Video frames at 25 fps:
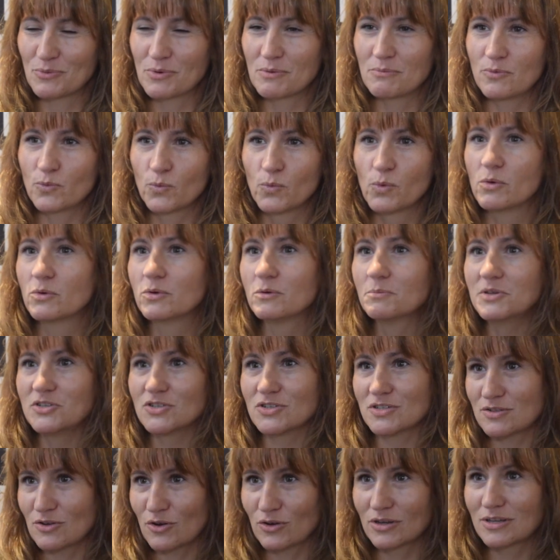We, we will be
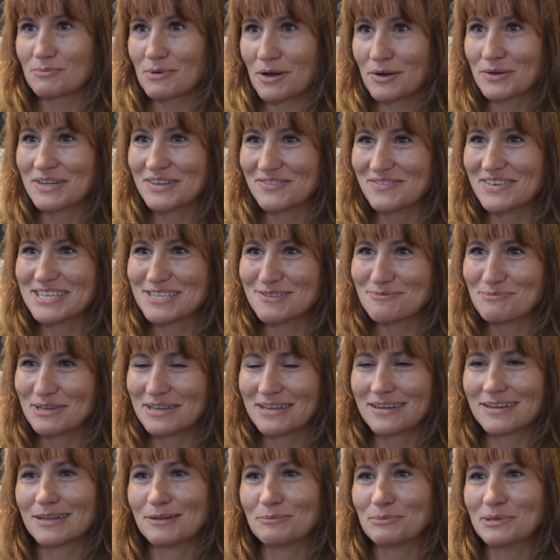just talking about
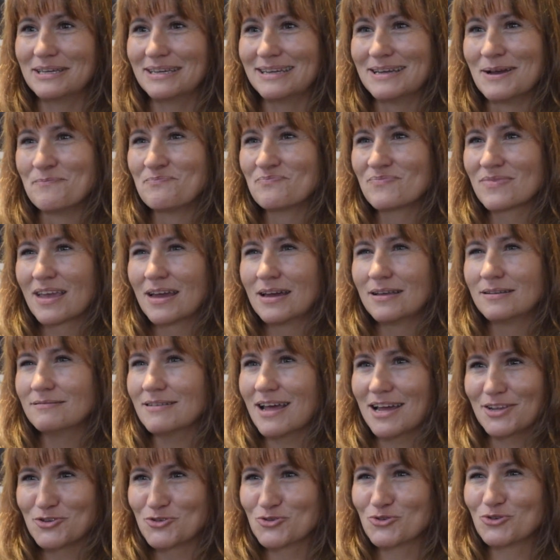investment. It'll be
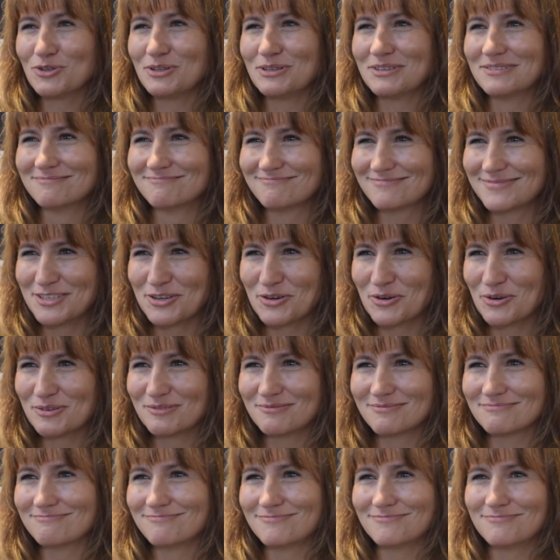natural, you know,